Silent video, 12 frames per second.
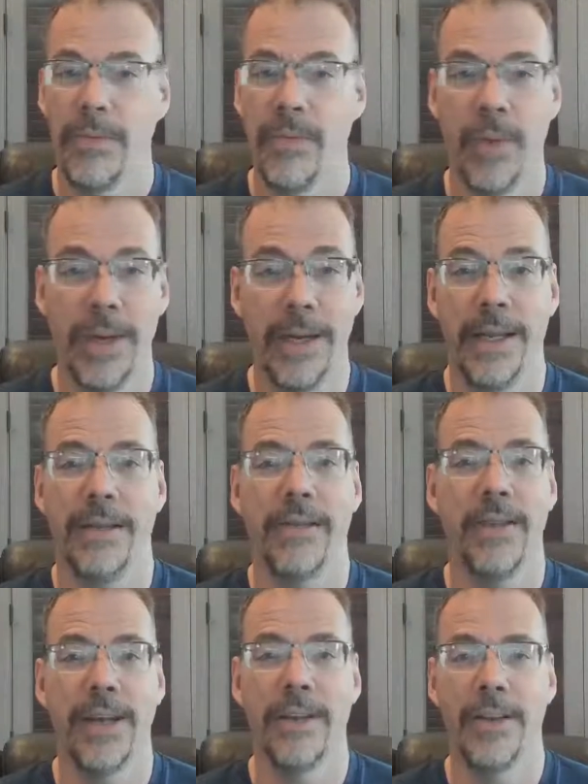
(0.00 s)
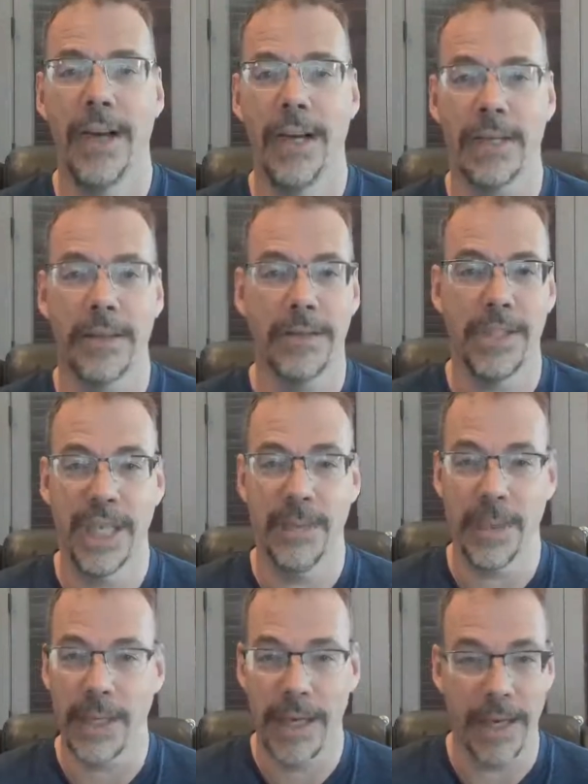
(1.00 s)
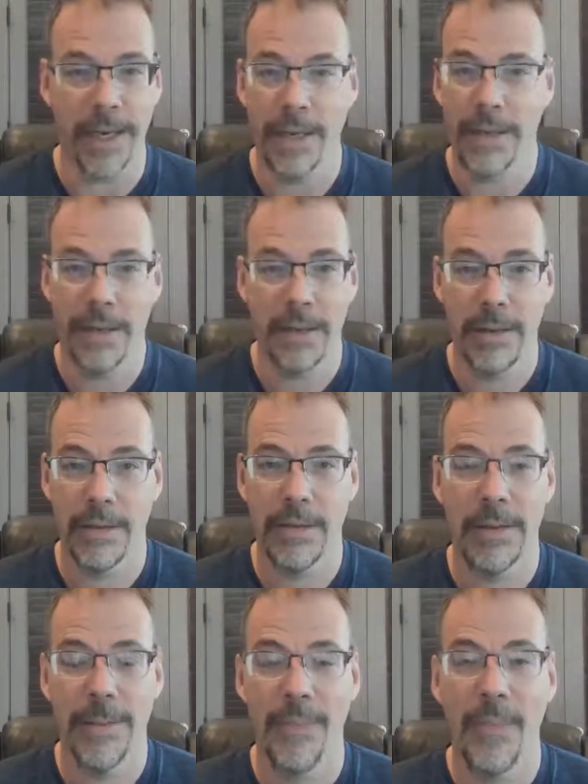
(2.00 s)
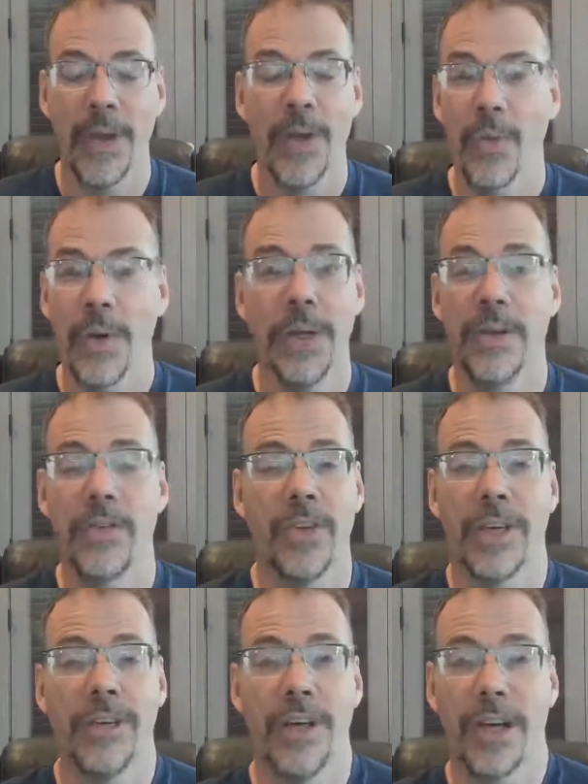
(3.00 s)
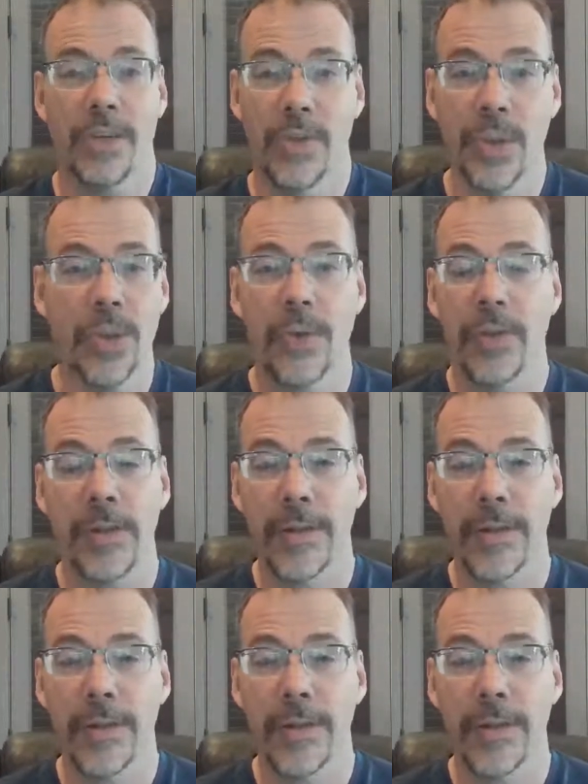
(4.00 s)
we need to sit and talk Jed Mckenna. We need to sit and talk truth.